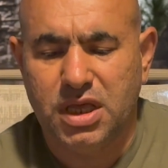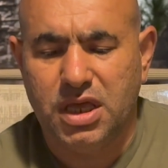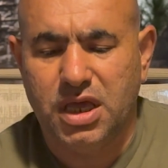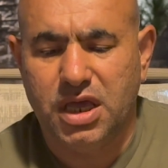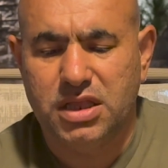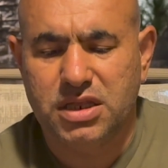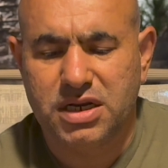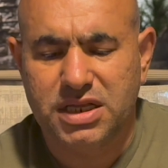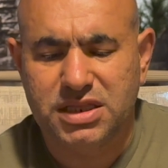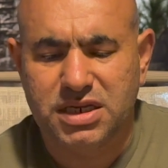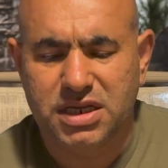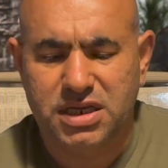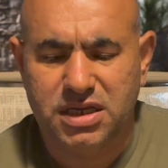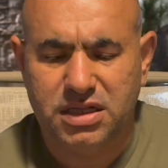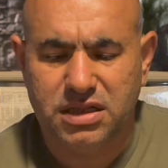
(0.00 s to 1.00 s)
And
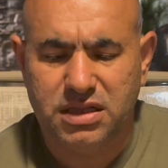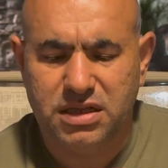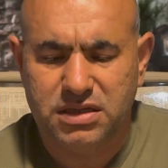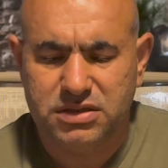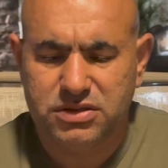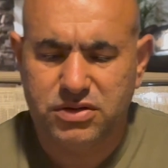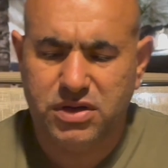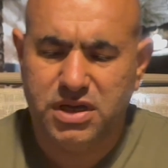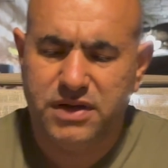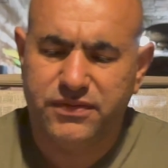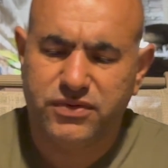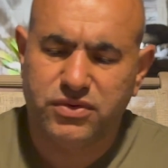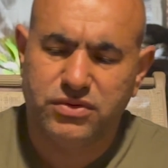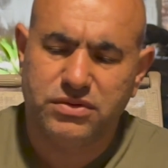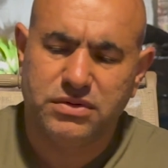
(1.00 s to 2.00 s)
retrohale, so I have
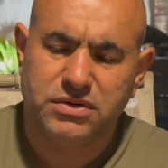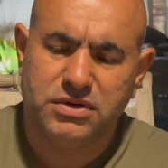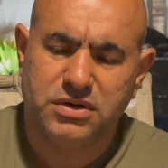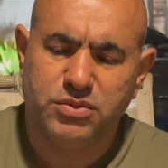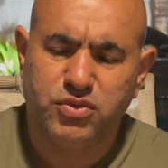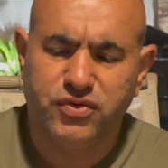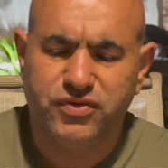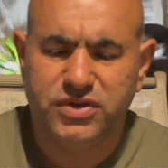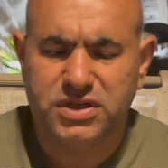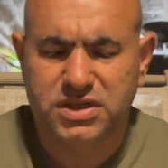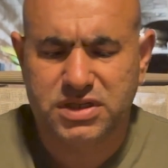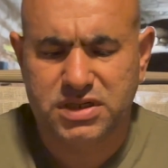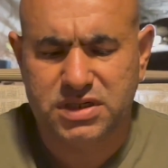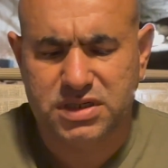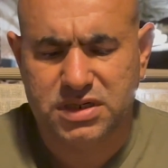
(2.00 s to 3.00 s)
to remove
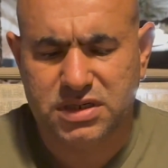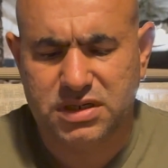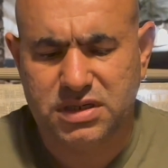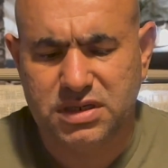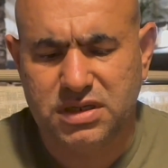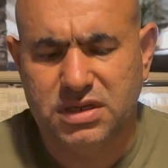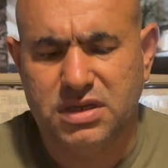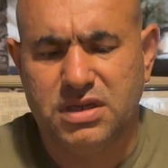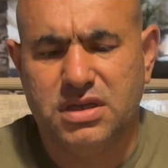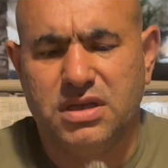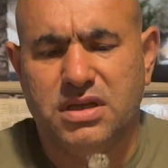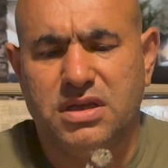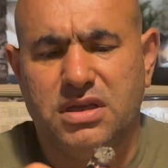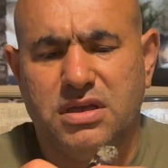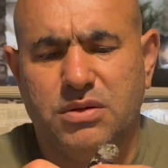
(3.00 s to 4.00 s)
this
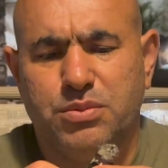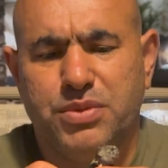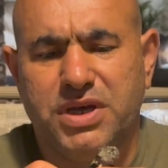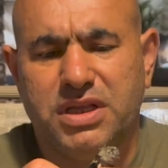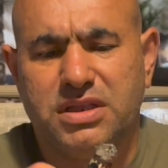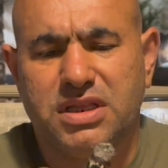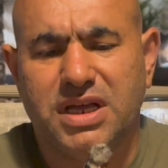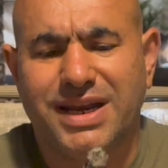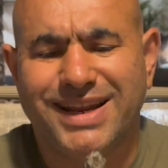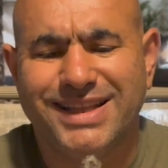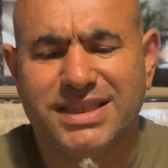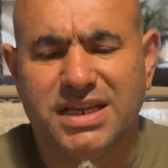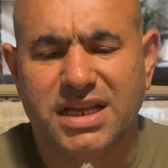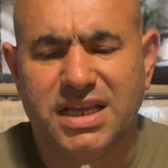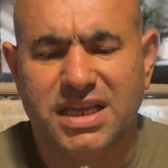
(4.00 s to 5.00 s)
bend.
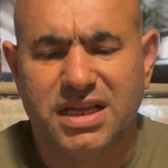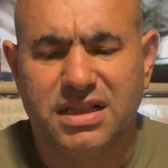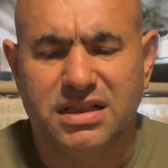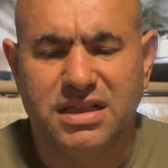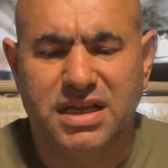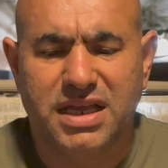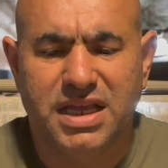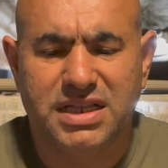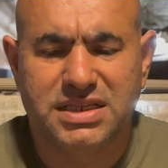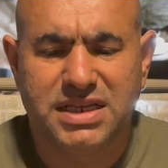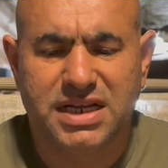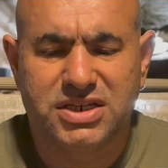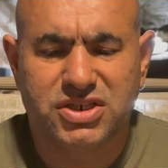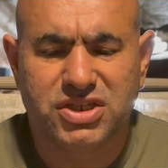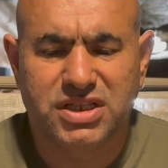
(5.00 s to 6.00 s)
Retrohale, it's
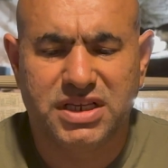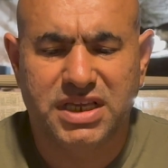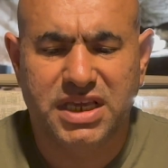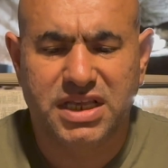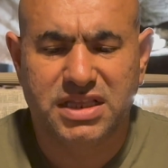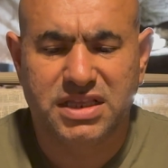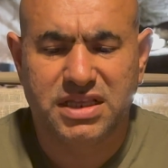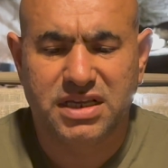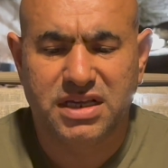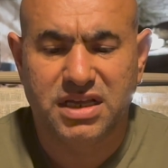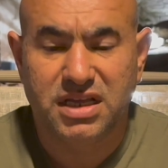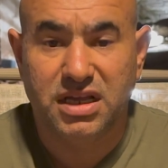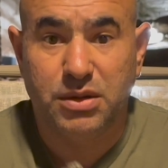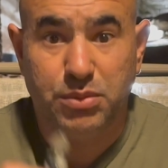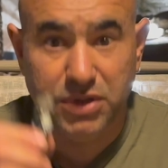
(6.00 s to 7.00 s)
actually get the
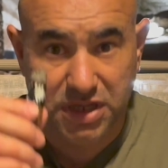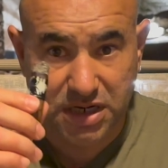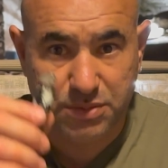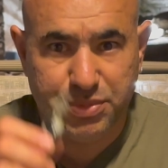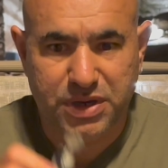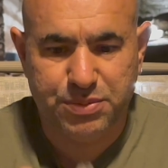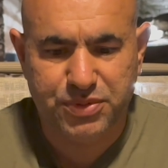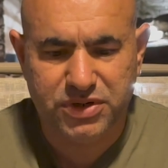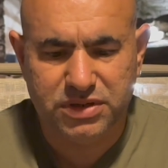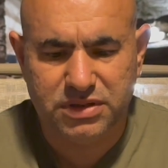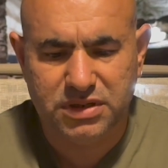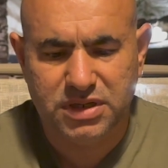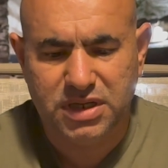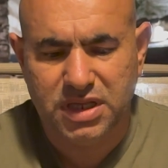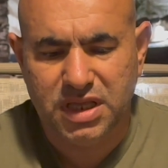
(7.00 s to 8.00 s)
black pepper,
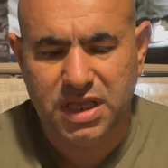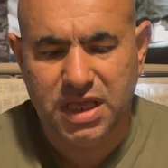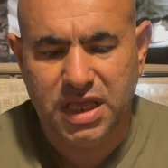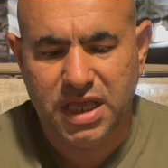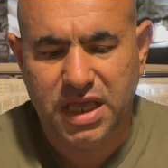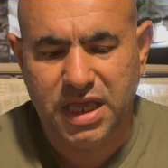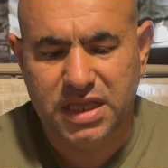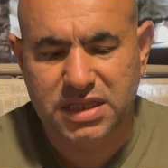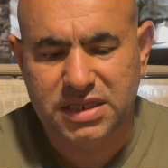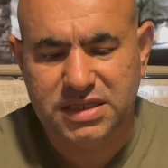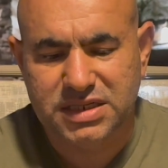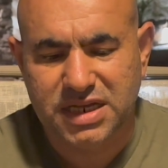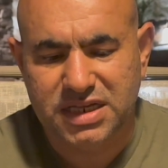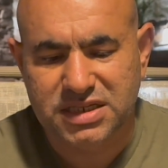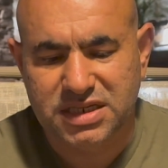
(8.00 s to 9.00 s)
and it
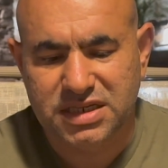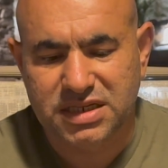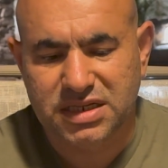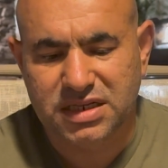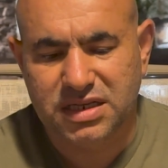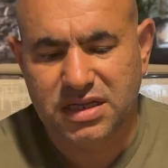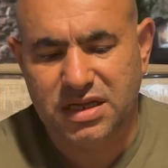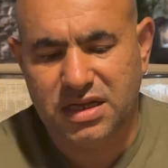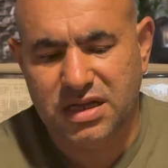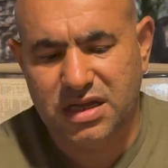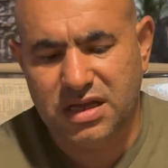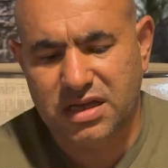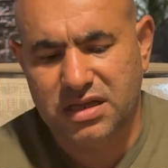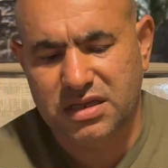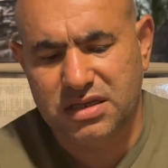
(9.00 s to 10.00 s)
has a